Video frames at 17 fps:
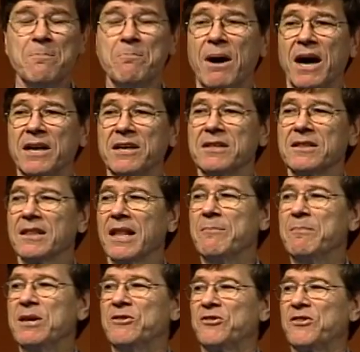But
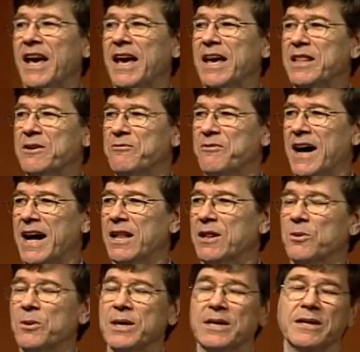let me say the
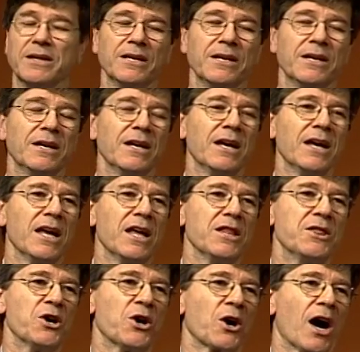following
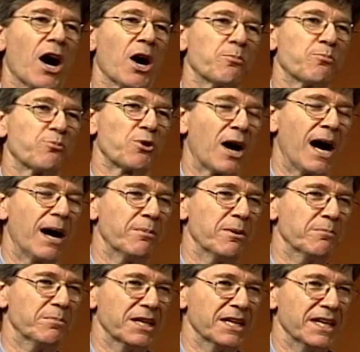there are
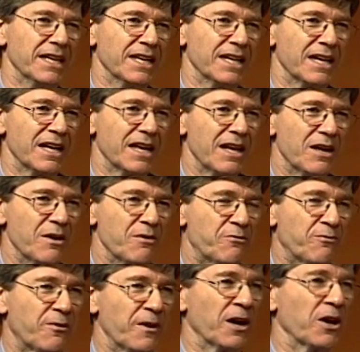probably
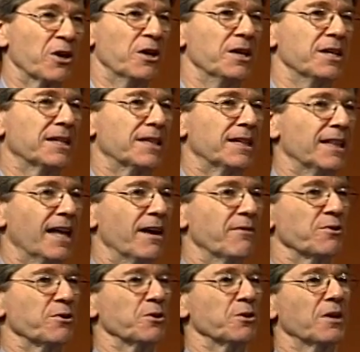fairly
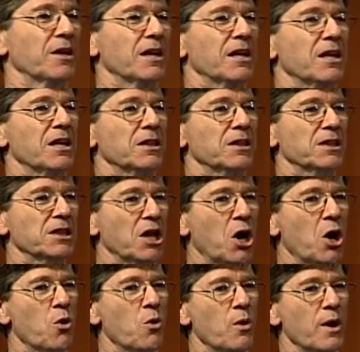clever,
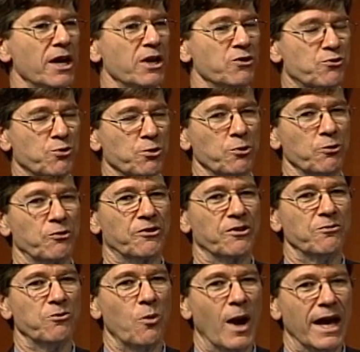low
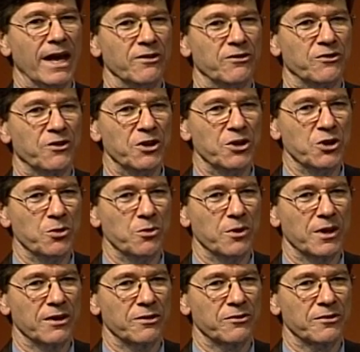intrusive ways to do
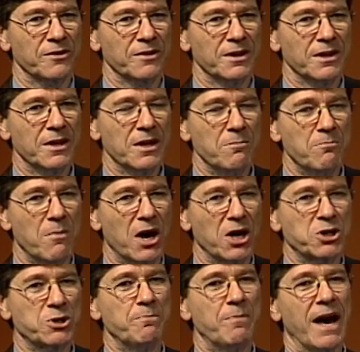this,
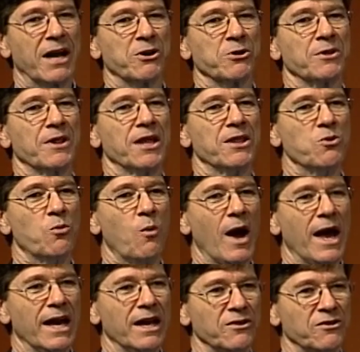much better than the
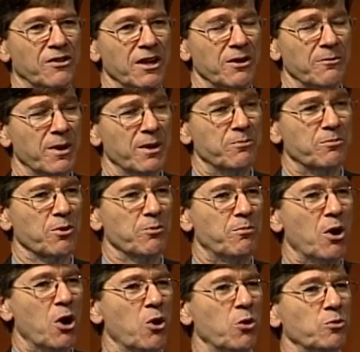ways that have been
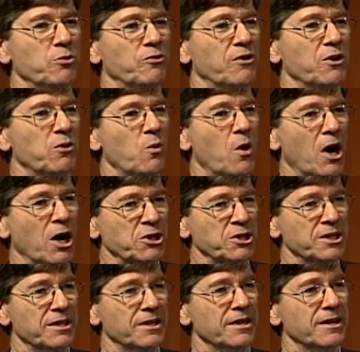proposed in
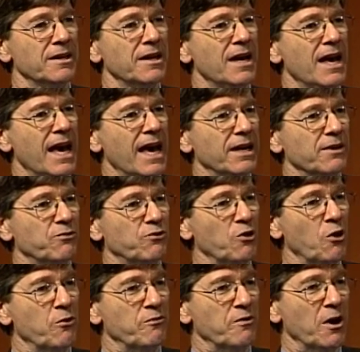Washington and have
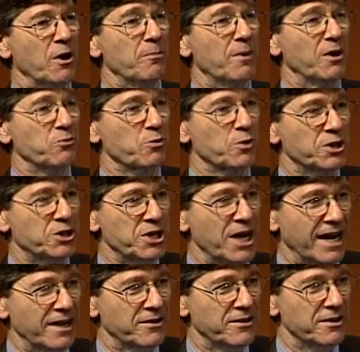so far been
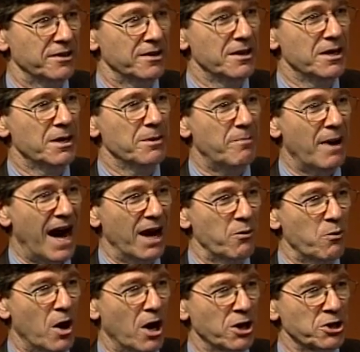rejected by
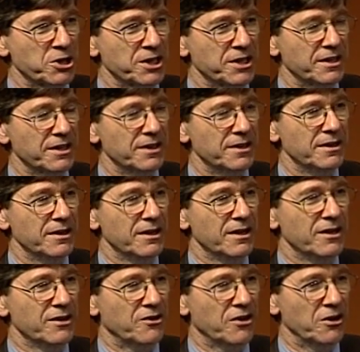Washington
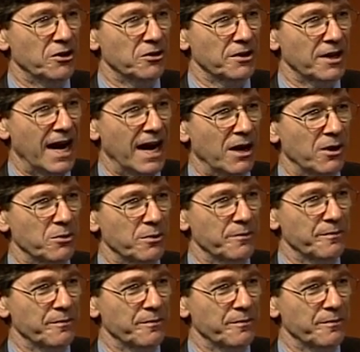till now.